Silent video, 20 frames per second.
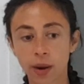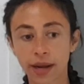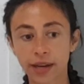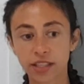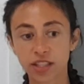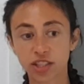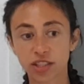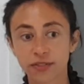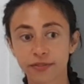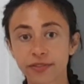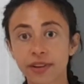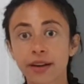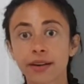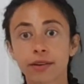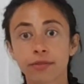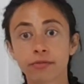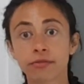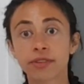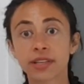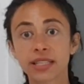just very
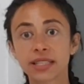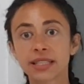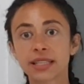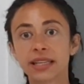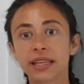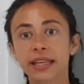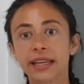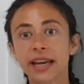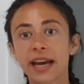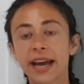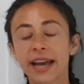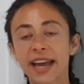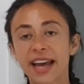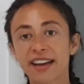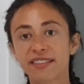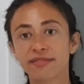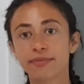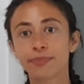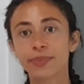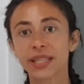recently, I
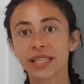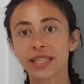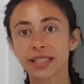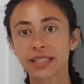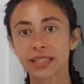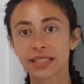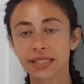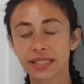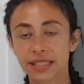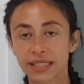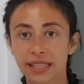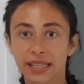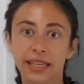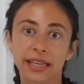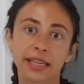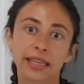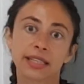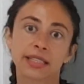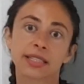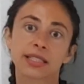have been
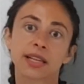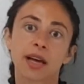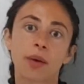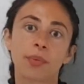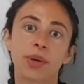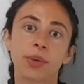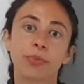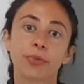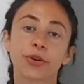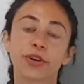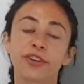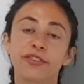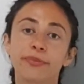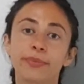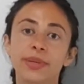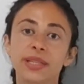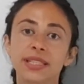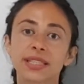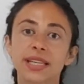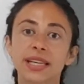seeing some
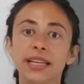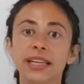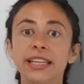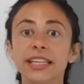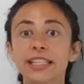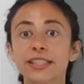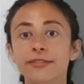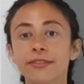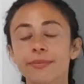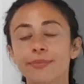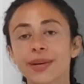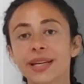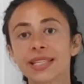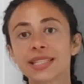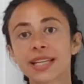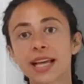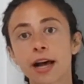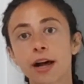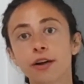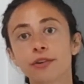improvements, at least for
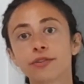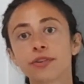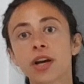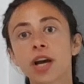myself,